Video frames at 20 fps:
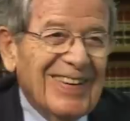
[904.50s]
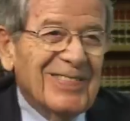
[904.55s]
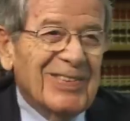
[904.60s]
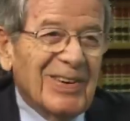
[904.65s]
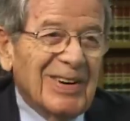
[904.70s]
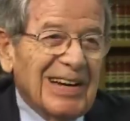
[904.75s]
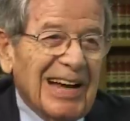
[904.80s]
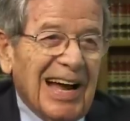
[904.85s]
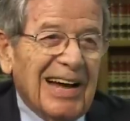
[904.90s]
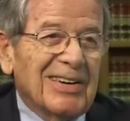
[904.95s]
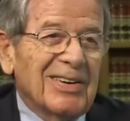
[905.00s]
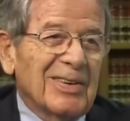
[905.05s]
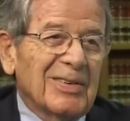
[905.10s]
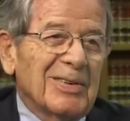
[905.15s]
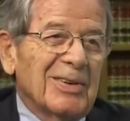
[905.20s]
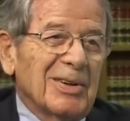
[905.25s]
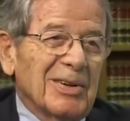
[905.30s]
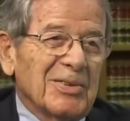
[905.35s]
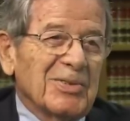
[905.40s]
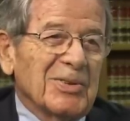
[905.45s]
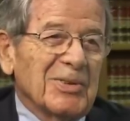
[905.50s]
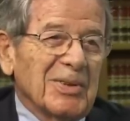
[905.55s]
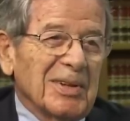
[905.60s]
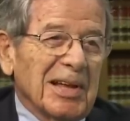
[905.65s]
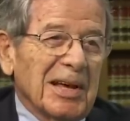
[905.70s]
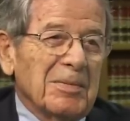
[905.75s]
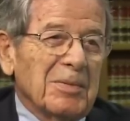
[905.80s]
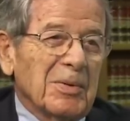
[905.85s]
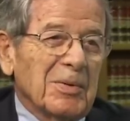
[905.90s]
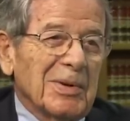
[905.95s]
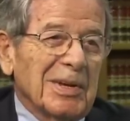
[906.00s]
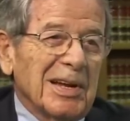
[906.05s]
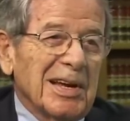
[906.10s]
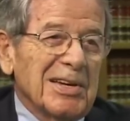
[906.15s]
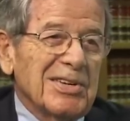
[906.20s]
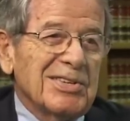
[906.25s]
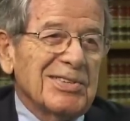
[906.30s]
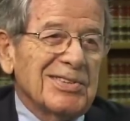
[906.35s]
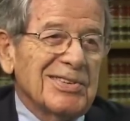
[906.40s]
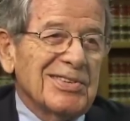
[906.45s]
for an Agricultural Labor
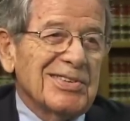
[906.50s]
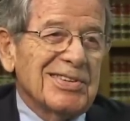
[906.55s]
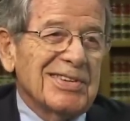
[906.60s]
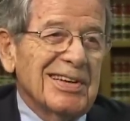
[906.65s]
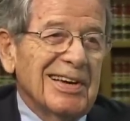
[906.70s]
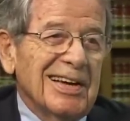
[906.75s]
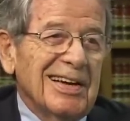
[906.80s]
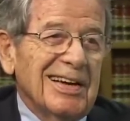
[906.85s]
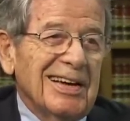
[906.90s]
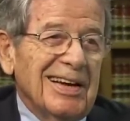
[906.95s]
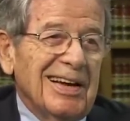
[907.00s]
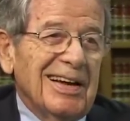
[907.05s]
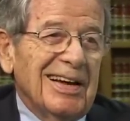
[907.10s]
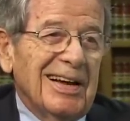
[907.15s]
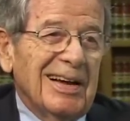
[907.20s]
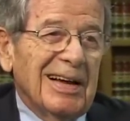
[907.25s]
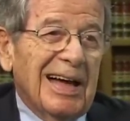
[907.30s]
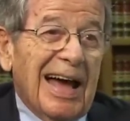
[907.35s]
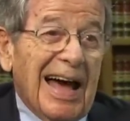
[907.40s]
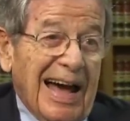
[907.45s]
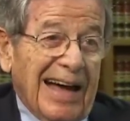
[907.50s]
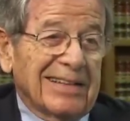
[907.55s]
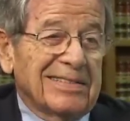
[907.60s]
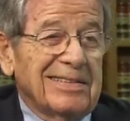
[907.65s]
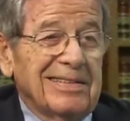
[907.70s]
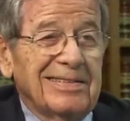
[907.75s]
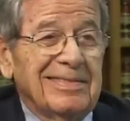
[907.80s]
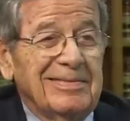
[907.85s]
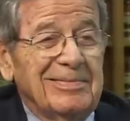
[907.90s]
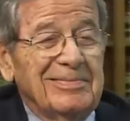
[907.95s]
Relations Act.